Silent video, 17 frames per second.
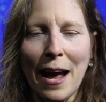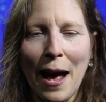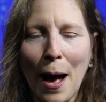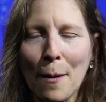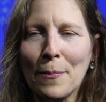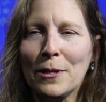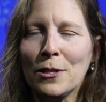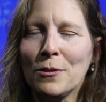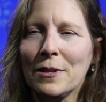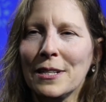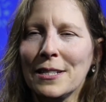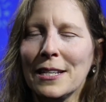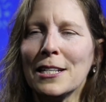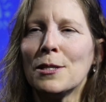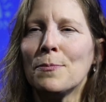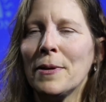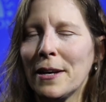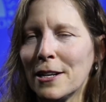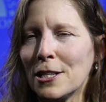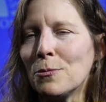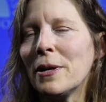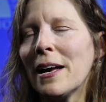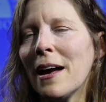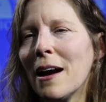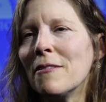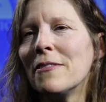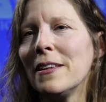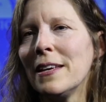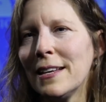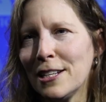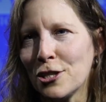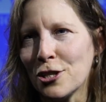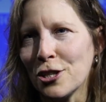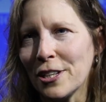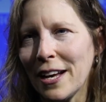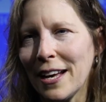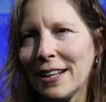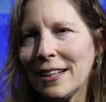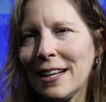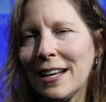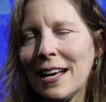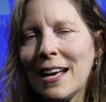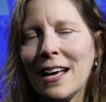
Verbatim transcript: happen to exist because we have the internet.